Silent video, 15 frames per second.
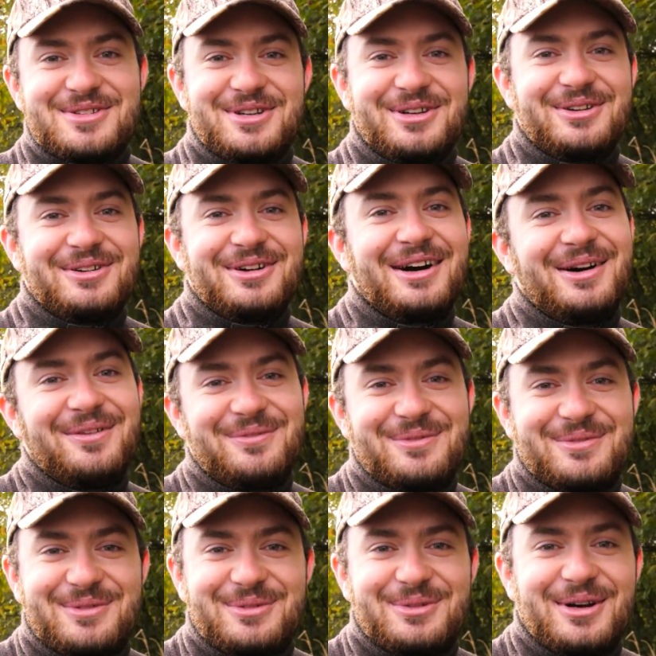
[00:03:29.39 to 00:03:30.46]
So um,
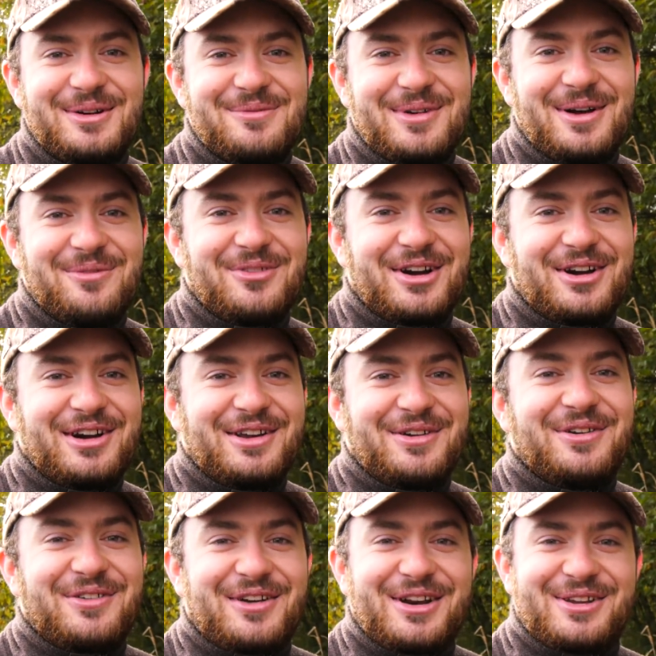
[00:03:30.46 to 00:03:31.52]
well, I'm, I'm very
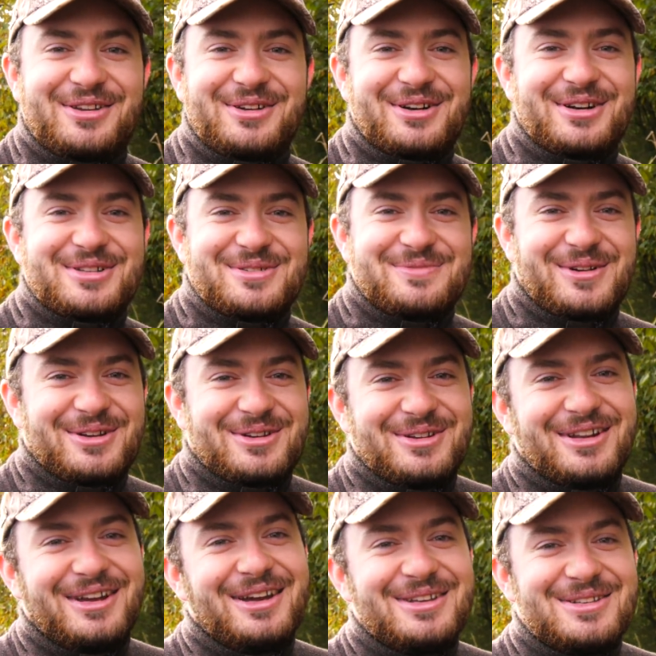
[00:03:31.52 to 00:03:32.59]
very curious about
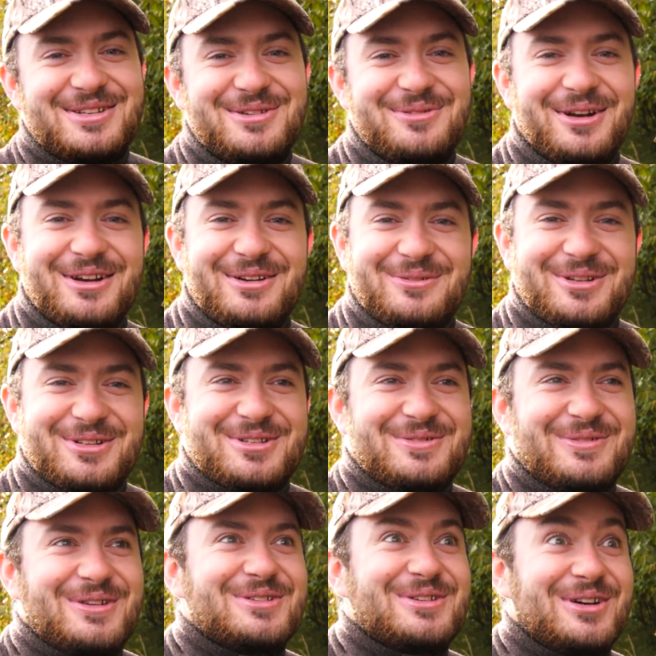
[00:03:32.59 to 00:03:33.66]
today and see what what's
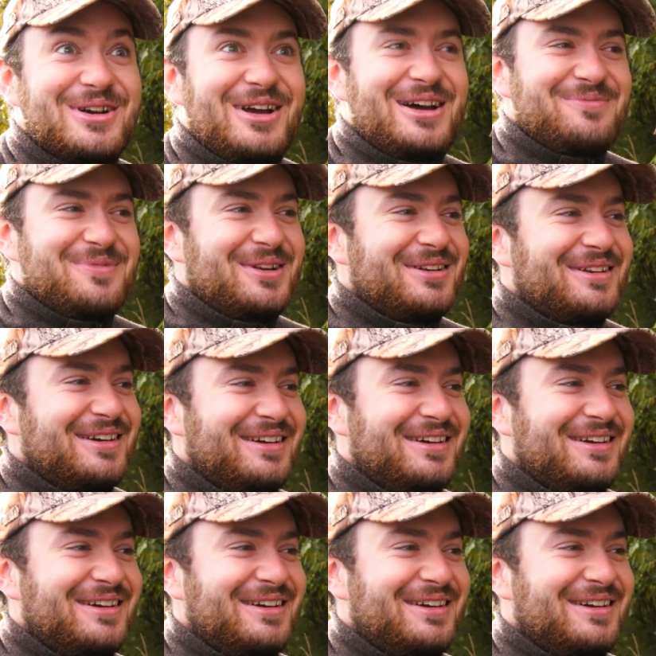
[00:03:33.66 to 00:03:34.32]
what's going to happen.